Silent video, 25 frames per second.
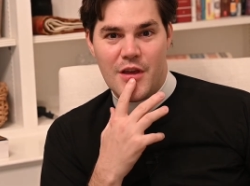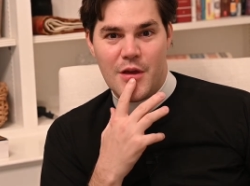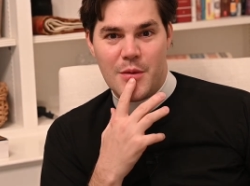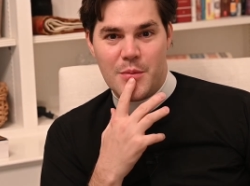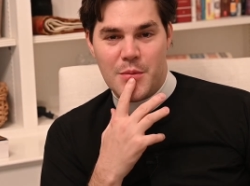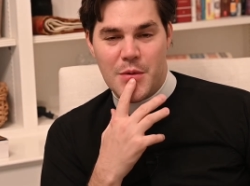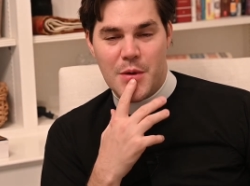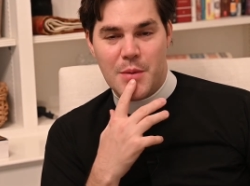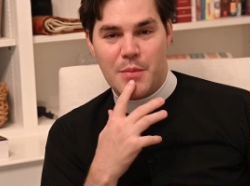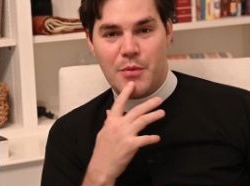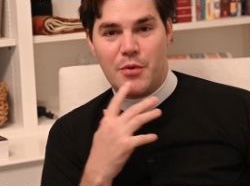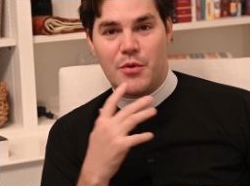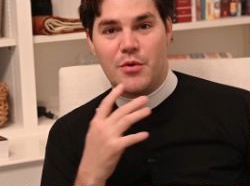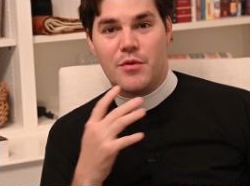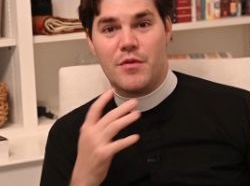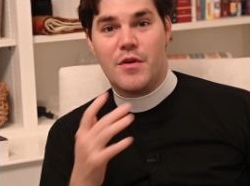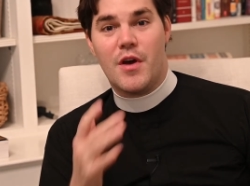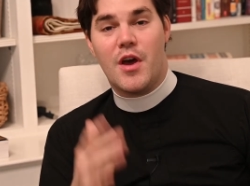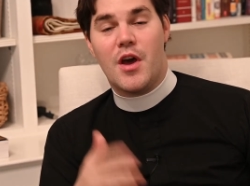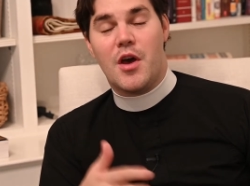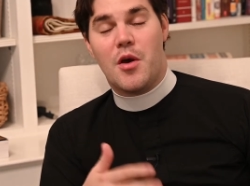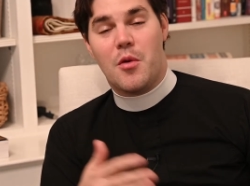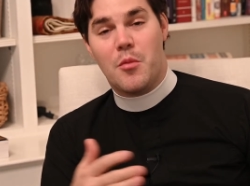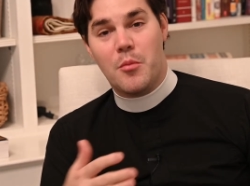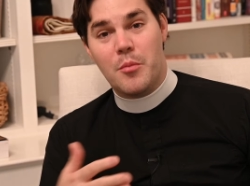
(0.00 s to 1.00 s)
People who've
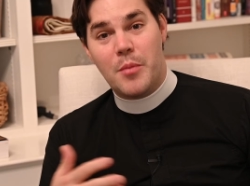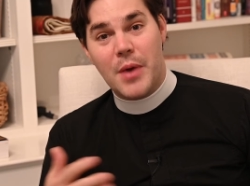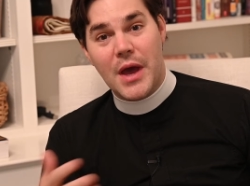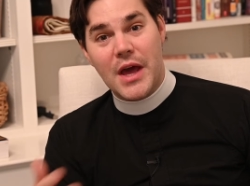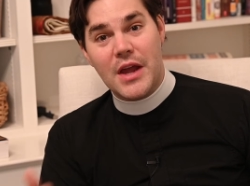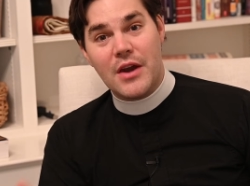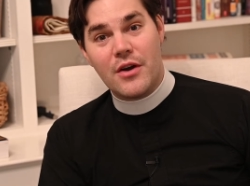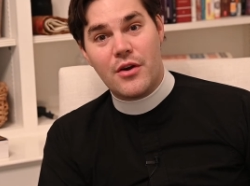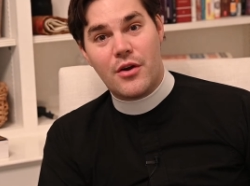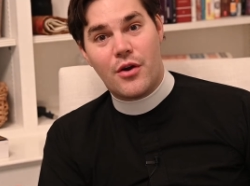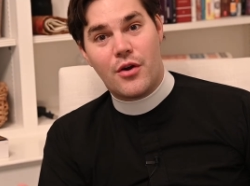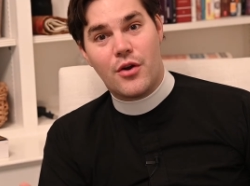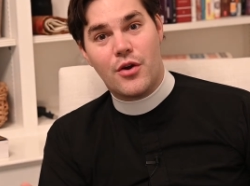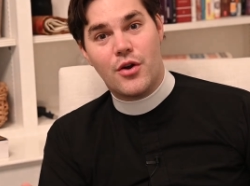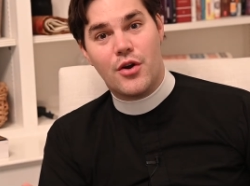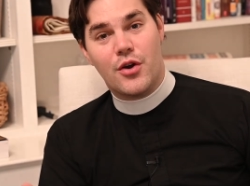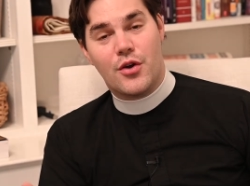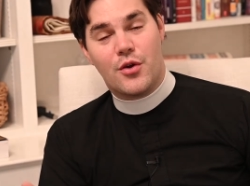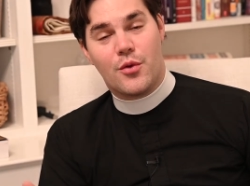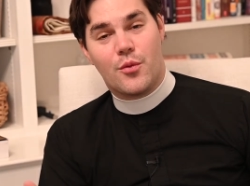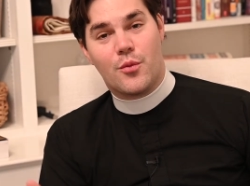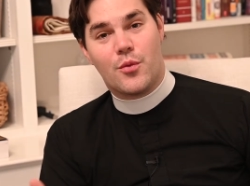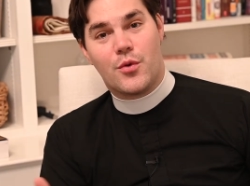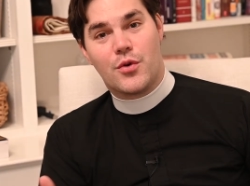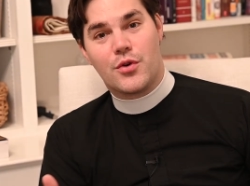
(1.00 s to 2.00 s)
been
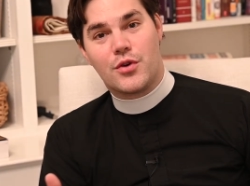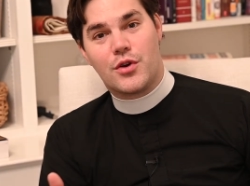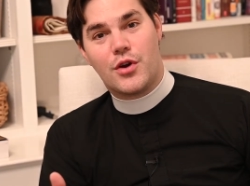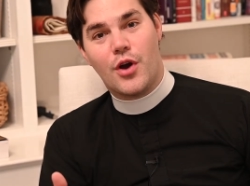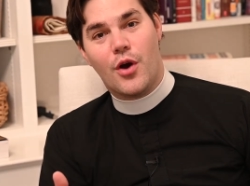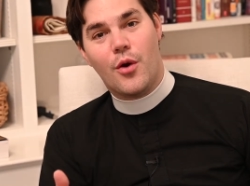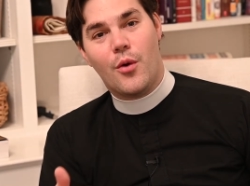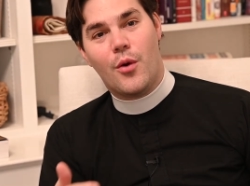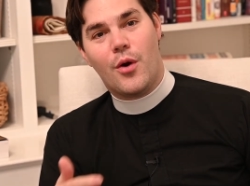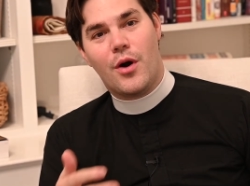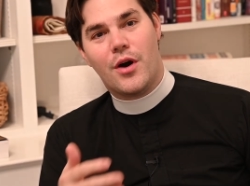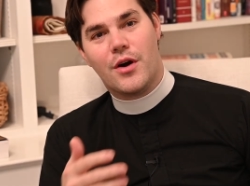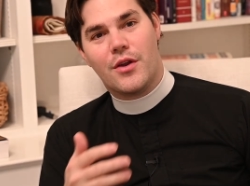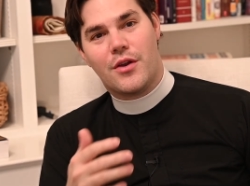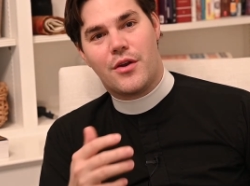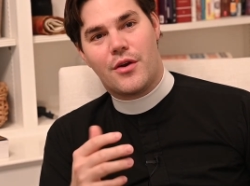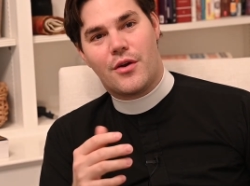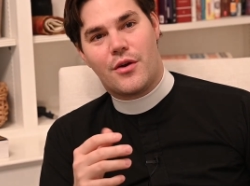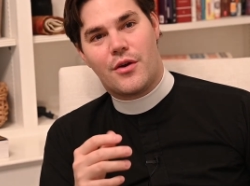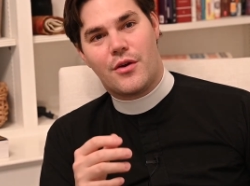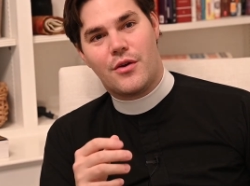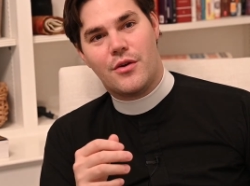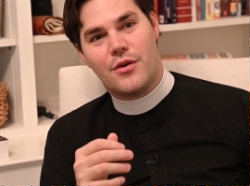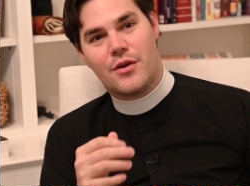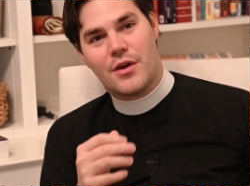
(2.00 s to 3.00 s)
hurt will go on to
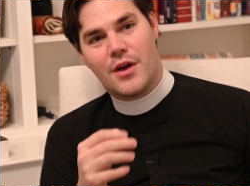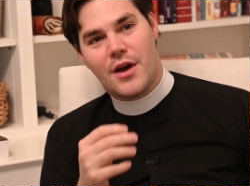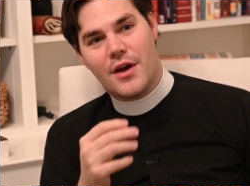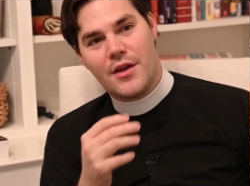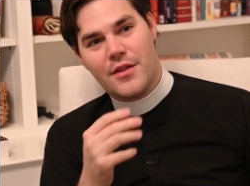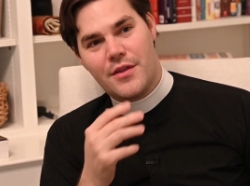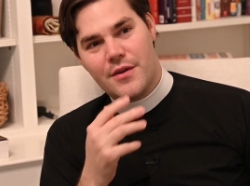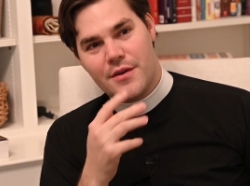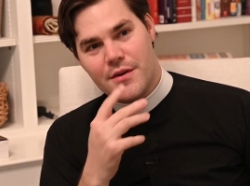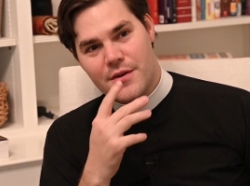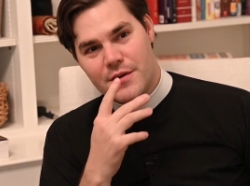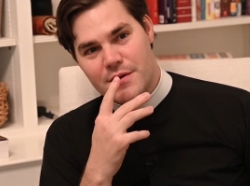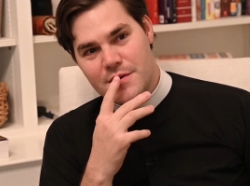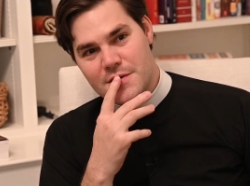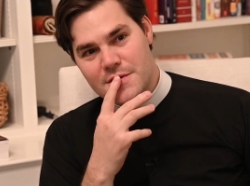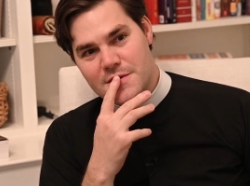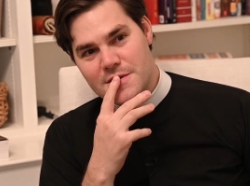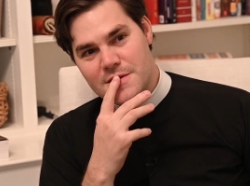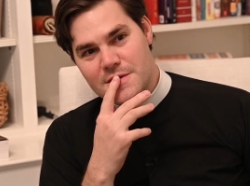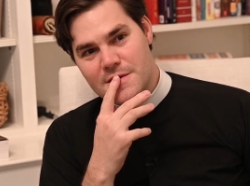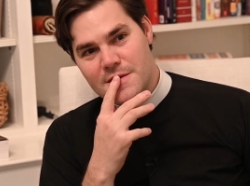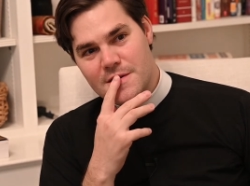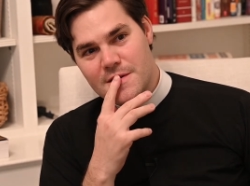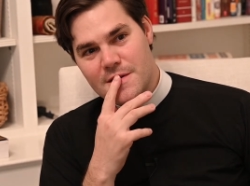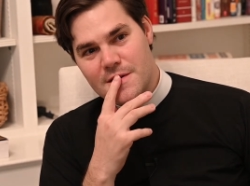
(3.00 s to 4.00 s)
hurt others.